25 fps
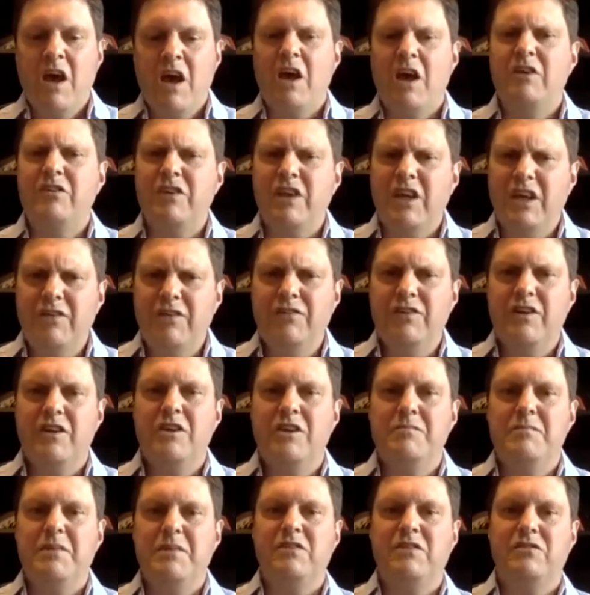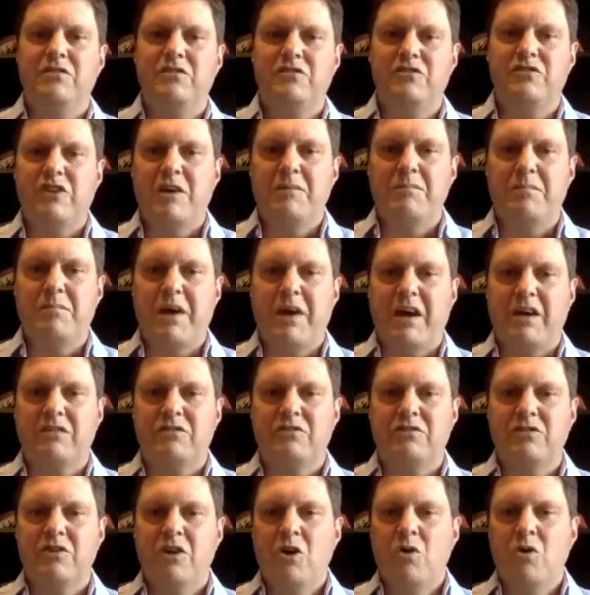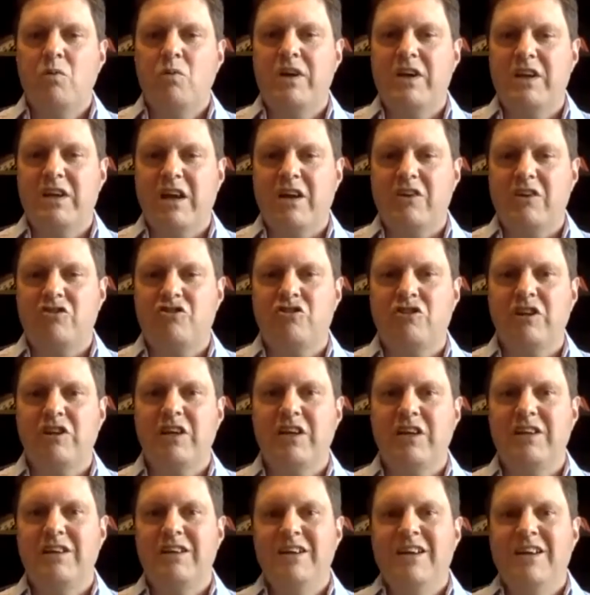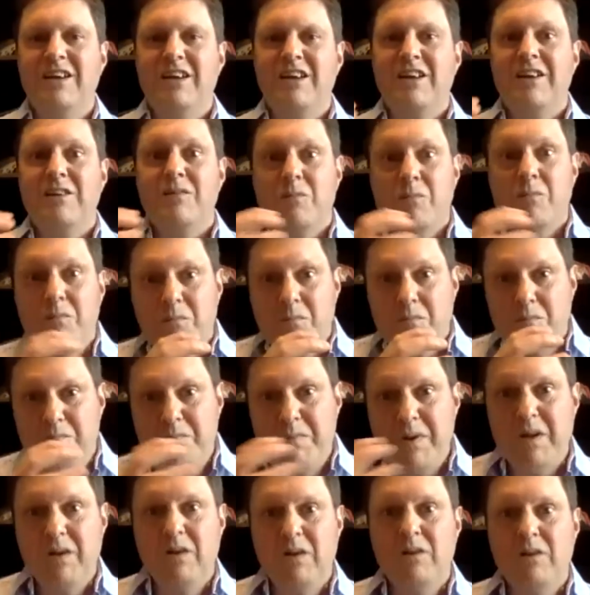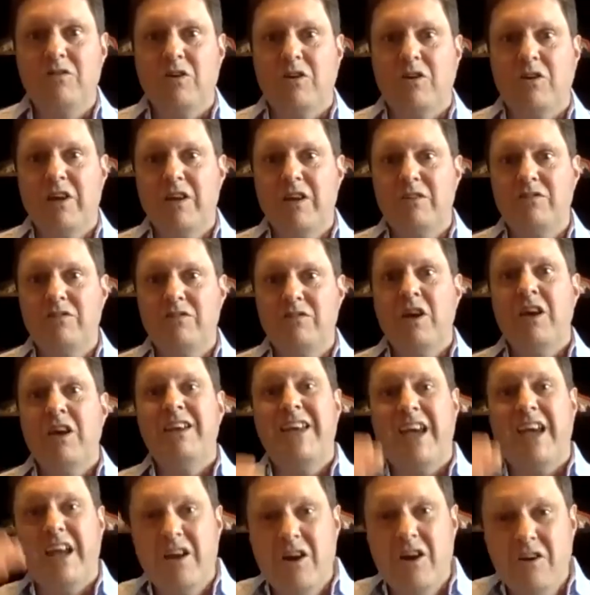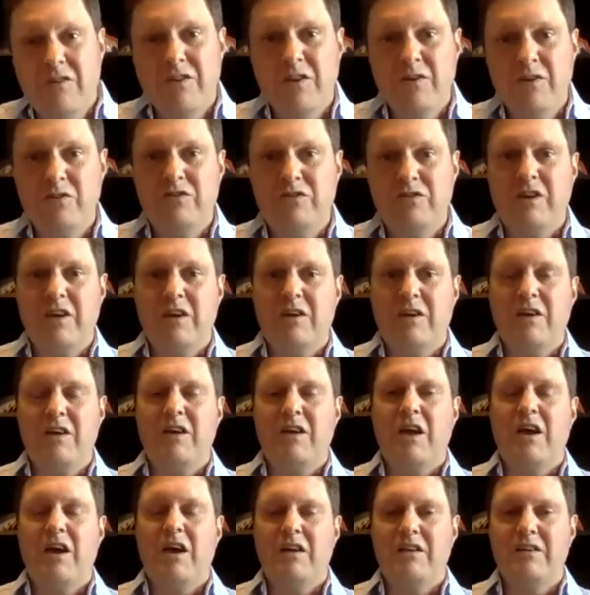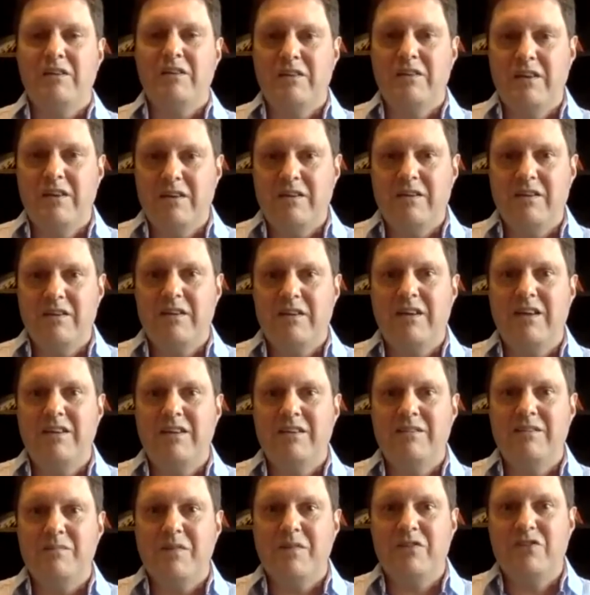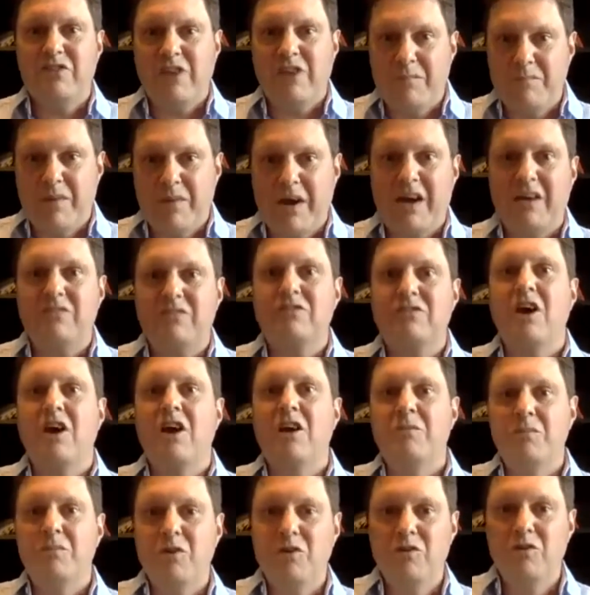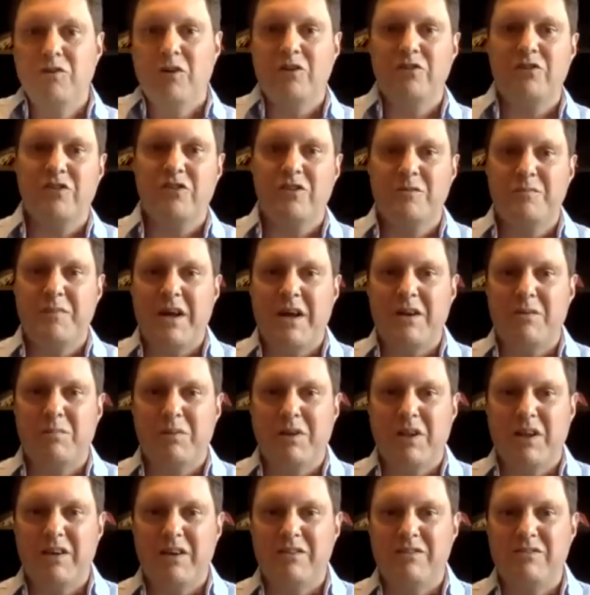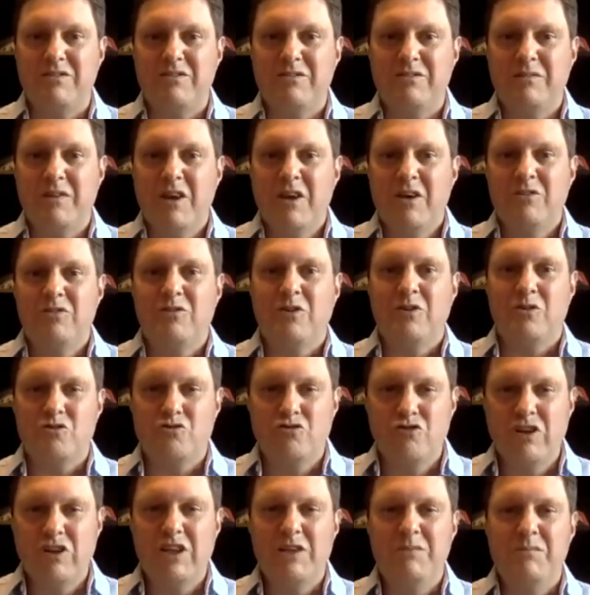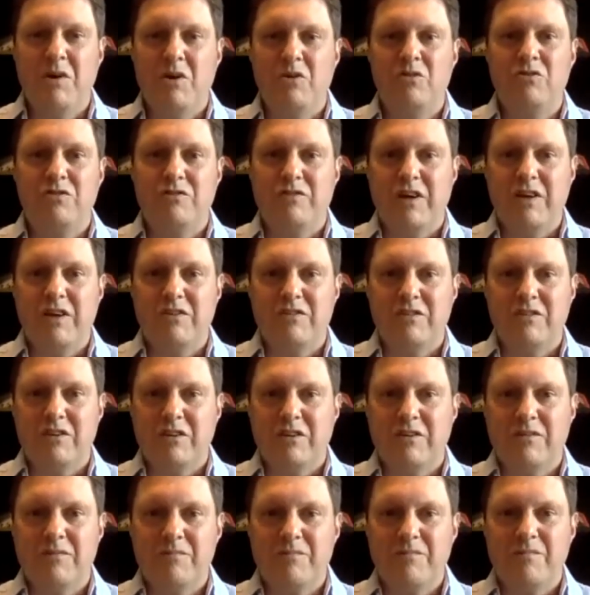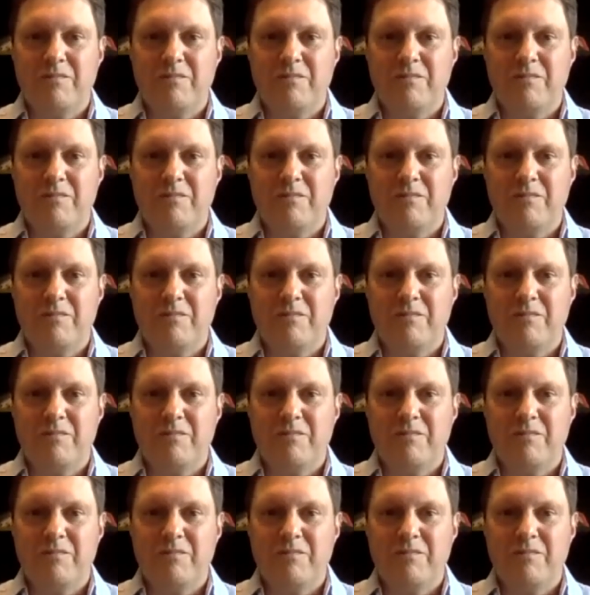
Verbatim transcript: And even in the midst of setbacks, we can actually build on it, get over those, uh, setbacks and move on to the better place. So it's really motivating.